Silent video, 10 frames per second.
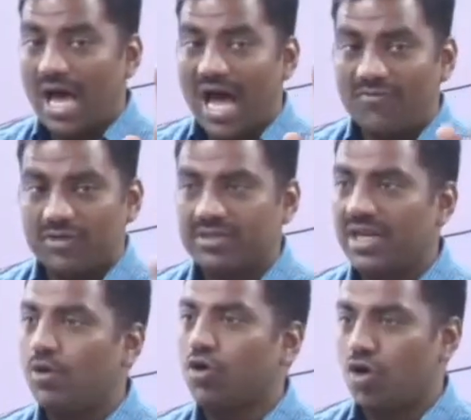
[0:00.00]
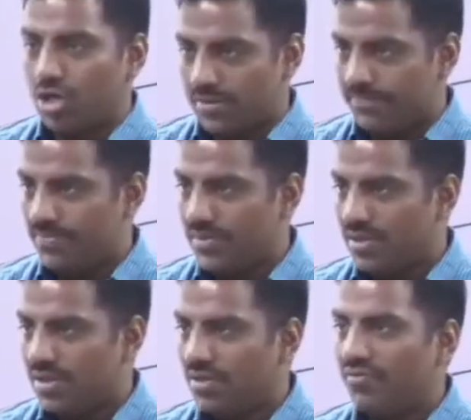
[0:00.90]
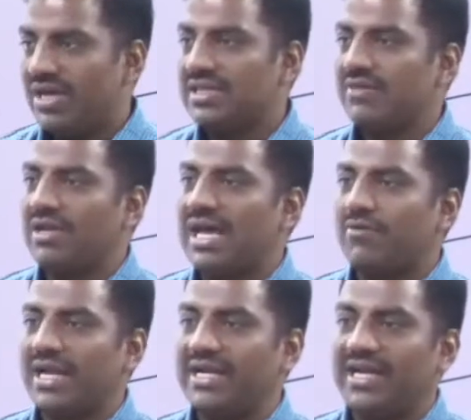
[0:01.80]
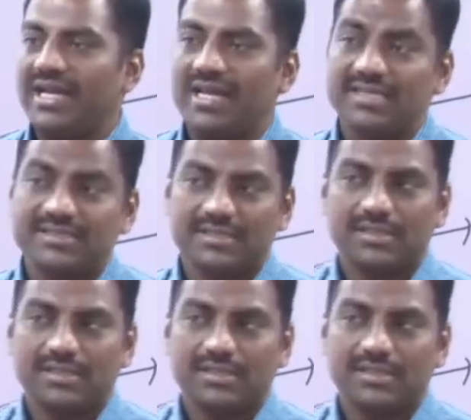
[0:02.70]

After 3 o'clock, where they will have 90 degrees?